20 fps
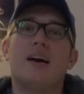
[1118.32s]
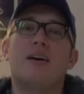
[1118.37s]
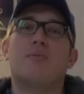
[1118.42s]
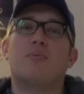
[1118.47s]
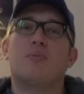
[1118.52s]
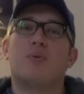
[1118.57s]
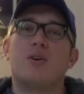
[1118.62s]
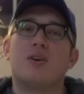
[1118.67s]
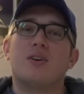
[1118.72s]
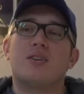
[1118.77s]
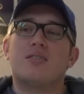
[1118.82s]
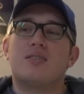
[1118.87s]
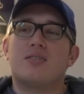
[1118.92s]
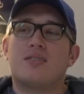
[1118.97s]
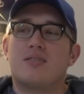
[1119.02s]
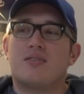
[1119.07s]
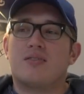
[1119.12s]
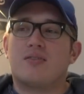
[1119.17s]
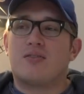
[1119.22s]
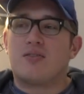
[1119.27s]
that
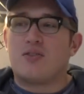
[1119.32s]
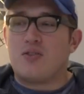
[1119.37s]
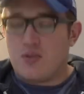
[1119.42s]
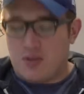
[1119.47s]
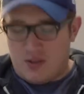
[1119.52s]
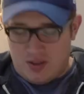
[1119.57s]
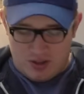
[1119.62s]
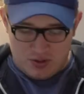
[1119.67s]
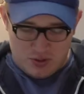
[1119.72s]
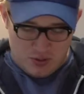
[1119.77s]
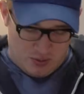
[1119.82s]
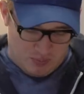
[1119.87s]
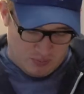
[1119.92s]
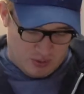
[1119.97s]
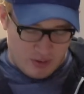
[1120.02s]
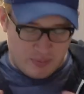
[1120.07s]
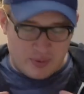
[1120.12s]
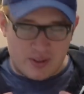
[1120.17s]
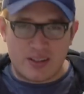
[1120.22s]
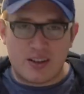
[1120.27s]
was, as you can
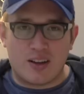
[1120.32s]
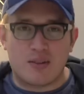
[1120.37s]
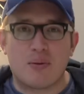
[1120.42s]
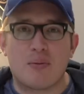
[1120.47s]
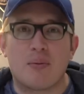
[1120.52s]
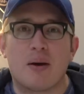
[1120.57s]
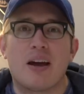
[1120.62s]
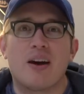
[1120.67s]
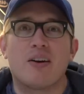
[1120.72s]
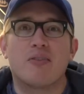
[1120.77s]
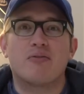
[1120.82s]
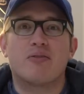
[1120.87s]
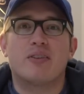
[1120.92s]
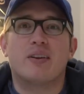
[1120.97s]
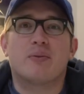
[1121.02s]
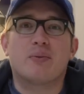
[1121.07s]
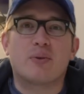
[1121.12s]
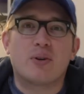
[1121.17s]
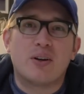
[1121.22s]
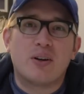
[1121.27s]
probably tell by my
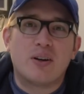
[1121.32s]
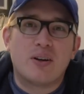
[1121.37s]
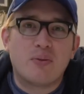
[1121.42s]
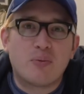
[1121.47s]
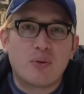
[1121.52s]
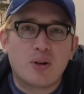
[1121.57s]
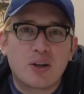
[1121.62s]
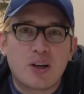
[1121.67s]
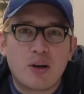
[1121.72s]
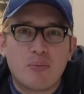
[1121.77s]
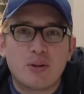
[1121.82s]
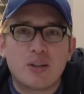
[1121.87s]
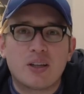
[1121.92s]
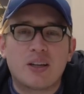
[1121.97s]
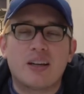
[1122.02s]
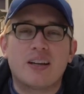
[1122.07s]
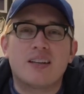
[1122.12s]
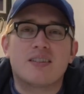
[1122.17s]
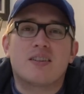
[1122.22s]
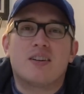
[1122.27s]
outfit, we're a couple
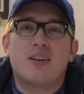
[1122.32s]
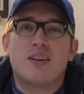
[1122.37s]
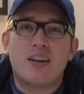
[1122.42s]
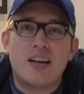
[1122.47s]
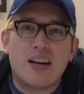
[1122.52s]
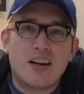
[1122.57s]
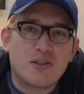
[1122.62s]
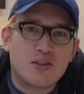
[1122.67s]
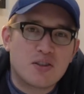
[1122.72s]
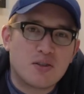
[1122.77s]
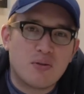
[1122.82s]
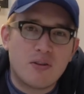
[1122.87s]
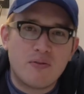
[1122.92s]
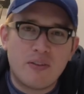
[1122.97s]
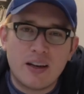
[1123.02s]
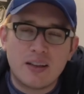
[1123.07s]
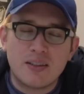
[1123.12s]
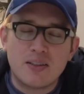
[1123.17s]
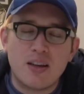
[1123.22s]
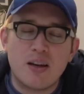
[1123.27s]
of days on now, so
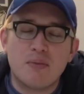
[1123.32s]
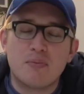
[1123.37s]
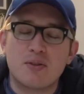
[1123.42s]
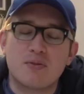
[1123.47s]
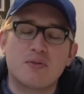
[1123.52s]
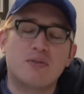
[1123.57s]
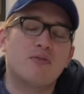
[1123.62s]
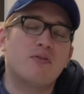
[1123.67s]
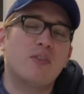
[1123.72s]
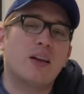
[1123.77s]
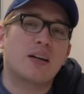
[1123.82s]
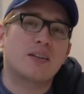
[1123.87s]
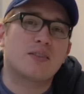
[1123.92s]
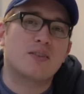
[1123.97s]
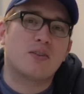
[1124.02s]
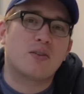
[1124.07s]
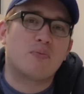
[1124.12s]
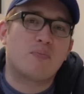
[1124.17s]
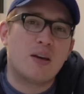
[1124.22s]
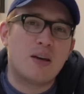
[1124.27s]
we've had time to
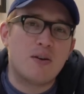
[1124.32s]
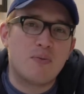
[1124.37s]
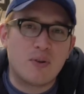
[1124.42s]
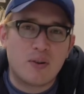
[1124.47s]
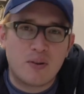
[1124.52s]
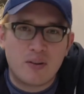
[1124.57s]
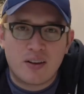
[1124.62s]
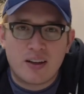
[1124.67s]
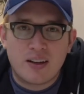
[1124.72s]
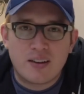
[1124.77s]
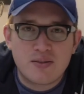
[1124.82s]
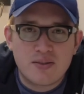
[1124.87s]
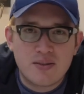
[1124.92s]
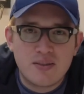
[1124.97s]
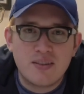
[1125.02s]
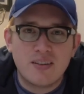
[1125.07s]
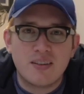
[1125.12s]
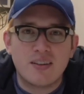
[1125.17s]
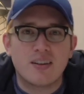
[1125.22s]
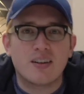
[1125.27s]
reflect on the
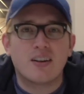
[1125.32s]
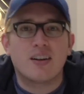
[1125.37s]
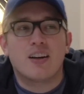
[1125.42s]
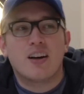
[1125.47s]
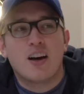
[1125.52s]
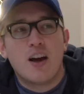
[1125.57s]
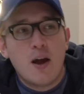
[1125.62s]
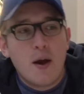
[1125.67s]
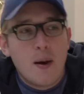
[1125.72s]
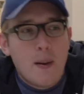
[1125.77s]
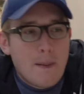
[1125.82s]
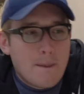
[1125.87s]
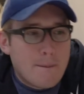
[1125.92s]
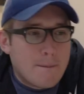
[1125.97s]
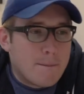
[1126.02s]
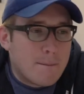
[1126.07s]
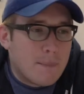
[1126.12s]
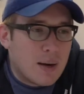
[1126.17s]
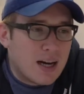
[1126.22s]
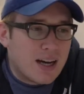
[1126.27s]
P1000.
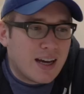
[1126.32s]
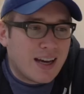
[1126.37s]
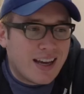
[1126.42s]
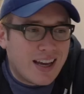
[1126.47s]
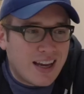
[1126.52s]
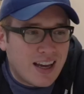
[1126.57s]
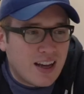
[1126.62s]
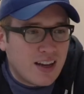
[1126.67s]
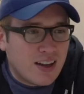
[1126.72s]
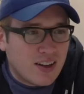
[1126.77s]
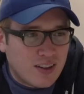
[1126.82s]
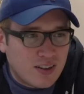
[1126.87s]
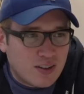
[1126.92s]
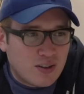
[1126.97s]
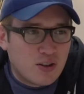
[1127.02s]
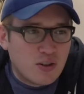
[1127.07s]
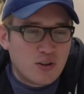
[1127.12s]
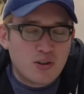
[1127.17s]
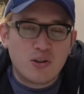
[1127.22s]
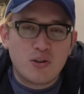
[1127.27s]
My
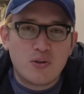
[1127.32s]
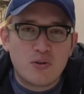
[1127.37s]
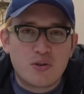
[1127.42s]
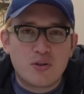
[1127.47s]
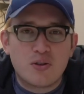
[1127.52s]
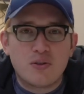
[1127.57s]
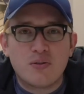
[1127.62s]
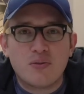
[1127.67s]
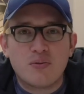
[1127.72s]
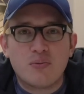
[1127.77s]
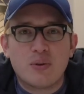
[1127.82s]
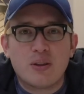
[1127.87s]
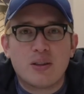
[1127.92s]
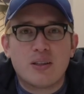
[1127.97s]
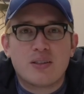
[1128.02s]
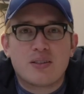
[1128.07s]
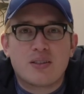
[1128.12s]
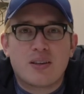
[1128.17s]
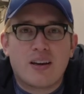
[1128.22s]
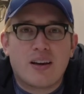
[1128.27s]
conclusion with
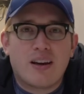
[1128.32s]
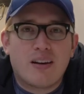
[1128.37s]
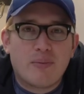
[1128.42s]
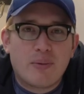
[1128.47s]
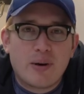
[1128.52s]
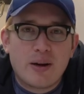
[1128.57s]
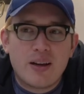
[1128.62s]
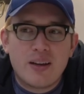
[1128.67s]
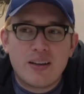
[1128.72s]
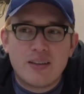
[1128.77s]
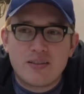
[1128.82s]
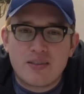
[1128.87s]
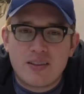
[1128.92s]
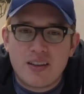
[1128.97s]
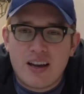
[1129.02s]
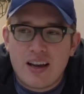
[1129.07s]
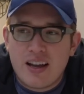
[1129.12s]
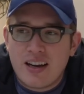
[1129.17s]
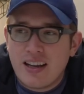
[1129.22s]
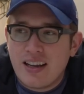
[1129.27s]
this camera is
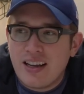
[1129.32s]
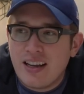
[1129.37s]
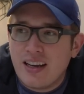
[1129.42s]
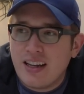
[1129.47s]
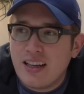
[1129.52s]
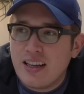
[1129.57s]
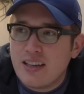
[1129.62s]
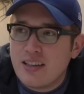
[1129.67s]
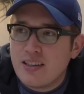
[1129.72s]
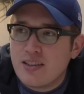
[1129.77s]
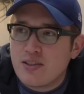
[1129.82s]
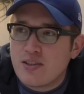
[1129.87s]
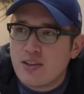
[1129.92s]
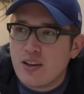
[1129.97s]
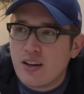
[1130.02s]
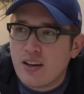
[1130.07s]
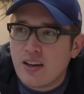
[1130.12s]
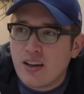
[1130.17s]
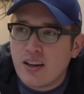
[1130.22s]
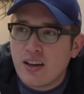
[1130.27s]
that it's
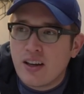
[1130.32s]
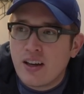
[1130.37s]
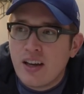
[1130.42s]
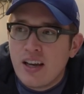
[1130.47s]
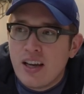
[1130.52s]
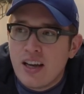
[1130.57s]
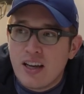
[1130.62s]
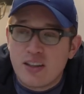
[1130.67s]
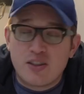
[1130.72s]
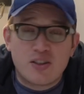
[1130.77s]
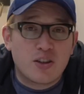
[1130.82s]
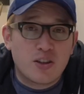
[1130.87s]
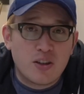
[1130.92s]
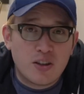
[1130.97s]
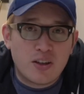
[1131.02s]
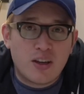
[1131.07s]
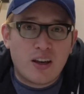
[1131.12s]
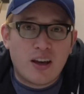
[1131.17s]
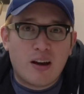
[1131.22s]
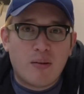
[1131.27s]
a
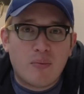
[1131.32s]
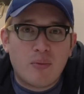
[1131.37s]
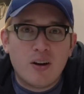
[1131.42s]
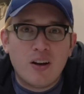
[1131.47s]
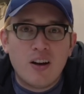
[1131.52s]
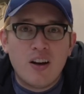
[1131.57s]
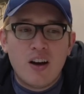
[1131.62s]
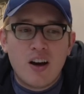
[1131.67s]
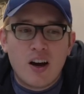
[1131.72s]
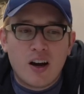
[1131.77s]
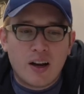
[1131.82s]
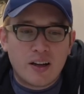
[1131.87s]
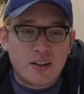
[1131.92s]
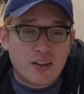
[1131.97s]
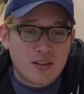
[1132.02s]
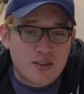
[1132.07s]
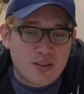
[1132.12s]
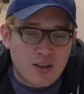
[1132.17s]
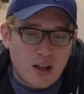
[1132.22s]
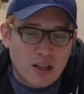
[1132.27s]
good camera, and
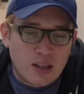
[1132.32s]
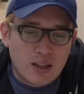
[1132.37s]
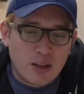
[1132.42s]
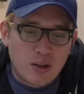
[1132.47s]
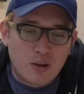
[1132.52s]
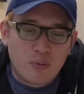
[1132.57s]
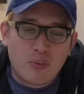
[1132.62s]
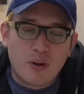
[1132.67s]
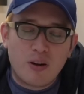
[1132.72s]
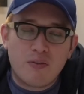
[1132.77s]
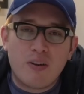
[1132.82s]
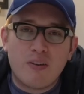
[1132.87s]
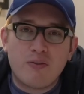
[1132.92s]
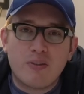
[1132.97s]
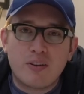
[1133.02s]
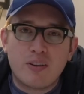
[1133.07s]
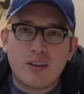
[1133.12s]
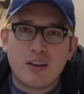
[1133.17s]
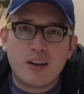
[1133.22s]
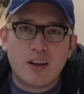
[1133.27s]
it does a little bit of
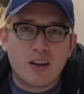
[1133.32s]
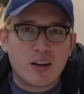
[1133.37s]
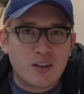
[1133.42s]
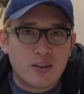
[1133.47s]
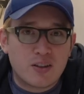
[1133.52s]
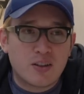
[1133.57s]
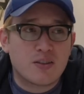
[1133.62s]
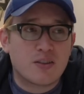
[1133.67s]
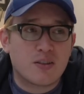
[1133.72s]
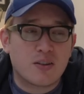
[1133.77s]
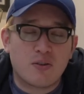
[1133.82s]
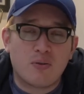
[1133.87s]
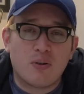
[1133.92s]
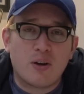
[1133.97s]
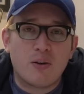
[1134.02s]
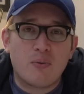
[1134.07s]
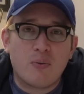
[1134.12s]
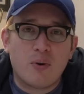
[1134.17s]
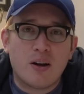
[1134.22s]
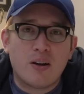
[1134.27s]
everything, and it does it
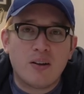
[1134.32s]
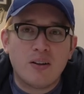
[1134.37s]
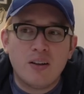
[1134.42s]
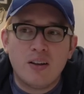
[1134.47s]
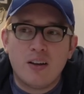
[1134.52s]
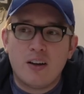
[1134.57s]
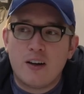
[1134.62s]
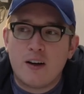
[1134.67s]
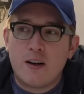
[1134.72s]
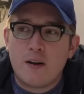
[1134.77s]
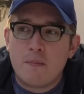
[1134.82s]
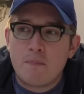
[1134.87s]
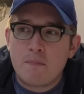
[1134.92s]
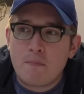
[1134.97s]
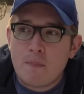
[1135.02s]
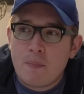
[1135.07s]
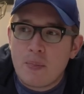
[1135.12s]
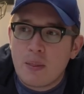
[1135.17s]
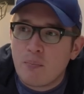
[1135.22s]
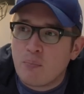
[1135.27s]
quite well.
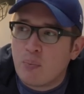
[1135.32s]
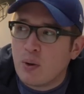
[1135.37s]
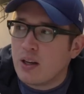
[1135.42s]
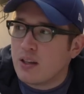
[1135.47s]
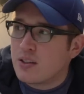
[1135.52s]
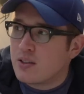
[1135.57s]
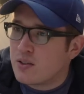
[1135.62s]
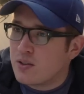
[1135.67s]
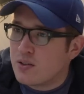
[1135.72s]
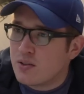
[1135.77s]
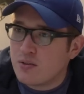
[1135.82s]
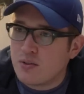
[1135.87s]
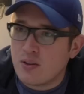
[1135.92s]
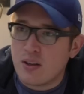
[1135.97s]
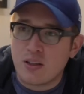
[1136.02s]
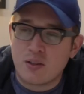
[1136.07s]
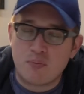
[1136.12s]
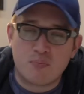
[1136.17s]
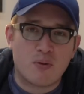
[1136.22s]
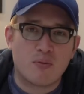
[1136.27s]
But
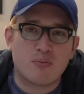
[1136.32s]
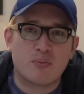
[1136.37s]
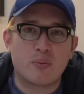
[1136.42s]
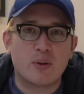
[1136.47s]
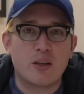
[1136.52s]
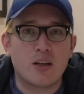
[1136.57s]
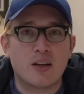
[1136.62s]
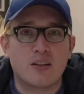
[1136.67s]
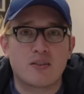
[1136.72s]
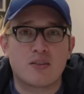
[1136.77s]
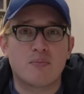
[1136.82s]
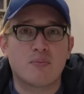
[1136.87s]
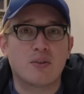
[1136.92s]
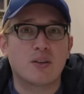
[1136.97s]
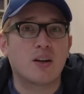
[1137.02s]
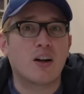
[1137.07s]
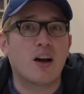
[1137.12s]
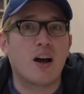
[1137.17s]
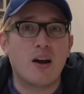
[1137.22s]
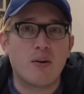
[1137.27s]
it's probably not
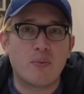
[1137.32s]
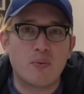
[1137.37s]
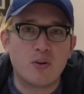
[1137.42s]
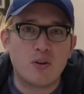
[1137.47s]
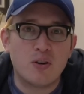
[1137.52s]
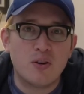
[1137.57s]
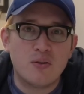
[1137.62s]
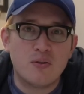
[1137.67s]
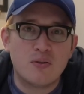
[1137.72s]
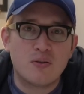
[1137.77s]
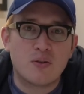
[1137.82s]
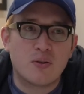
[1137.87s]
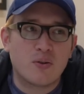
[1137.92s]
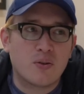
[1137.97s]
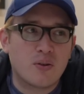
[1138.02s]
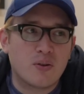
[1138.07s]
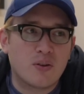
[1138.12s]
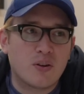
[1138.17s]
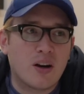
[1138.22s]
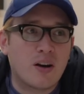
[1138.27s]
something that I would use,
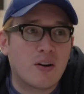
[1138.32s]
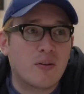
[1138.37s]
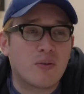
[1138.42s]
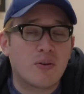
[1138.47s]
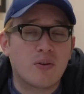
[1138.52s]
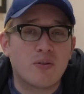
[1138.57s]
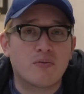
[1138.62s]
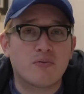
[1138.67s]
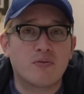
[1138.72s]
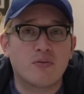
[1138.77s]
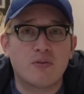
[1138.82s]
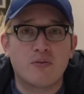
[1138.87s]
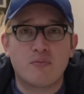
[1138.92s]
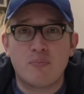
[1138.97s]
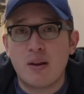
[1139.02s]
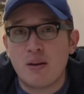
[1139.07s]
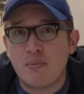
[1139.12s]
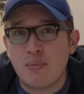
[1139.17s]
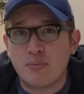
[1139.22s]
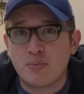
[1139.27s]
or I don't know
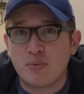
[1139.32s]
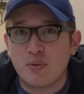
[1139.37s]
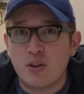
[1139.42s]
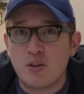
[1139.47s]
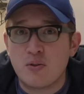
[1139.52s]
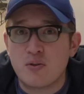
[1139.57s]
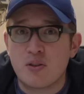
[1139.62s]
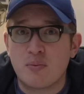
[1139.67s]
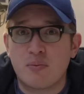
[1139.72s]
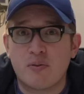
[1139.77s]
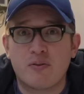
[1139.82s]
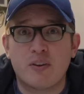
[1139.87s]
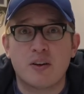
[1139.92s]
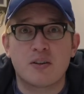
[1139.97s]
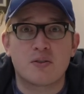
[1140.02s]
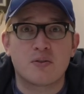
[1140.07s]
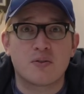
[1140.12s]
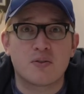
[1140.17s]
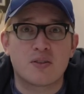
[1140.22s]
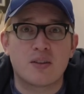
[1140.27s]
if many people would use in a
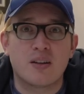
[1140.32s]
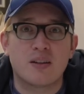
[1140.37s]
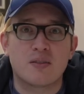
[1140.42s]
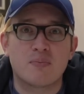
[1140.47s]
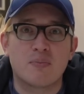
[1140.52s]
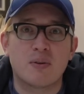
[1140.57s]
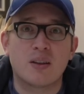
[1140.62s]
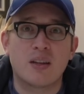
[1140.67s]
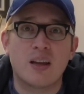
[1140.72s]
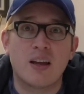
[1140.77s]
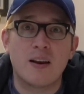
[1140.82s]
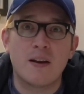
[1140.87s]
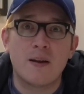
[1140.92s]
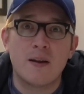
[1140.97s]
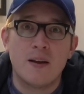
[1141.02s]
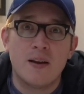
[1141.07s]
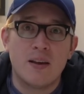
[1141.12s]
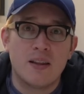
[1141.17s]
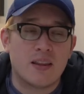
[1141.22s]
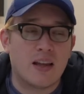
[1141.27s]
professional sense. But
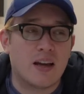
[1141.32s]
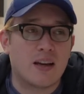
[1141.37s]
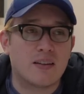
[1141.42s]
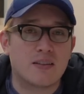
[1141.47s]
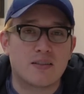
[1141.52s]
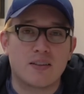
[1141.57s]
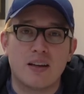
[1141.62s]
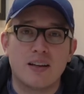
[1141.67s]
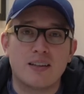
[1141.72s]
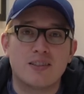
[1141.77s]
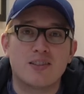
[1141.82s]
then that is